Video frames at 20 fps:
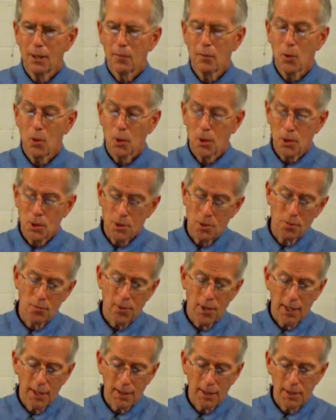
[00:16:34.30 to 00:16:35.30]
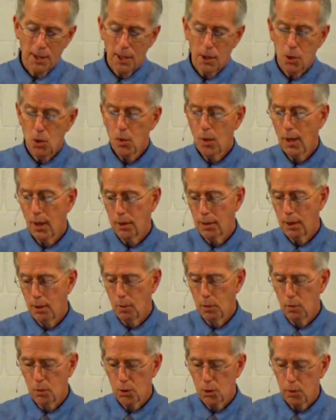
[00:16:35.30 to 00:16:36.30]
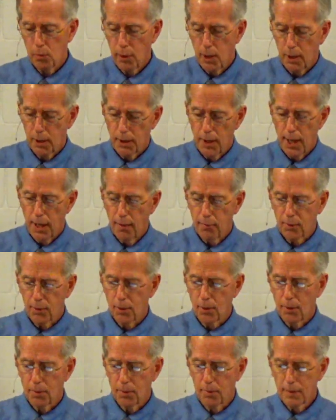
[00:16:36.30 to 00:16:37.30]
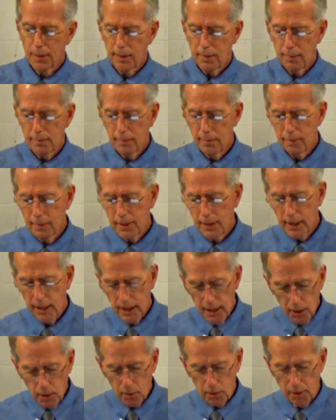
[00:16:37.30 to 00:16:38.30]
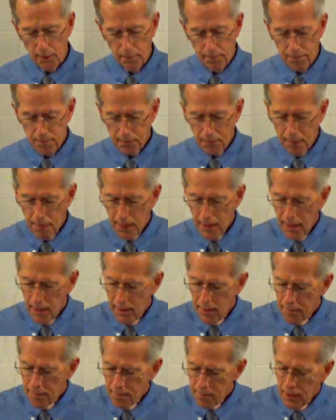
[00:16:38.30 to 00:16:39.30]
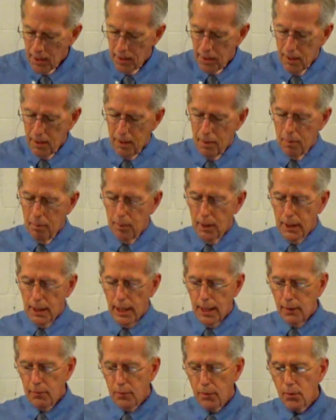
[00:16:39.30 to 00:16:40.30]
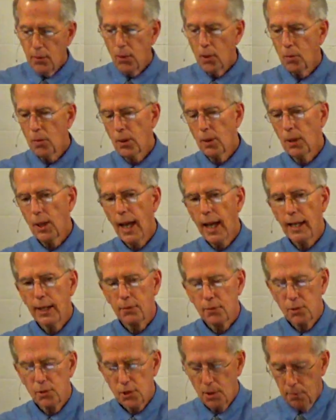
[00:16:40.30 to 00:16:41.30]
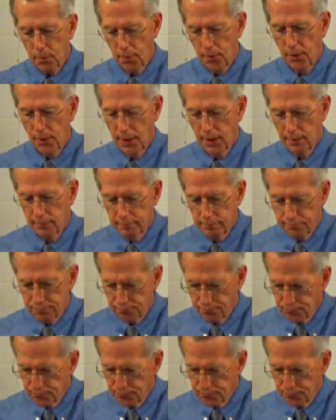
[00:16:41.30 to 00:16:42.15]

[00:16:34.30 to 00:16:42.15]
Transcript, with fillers: and of course the fact that he knew how they would respond after he healed him. But even though their lack of sympathy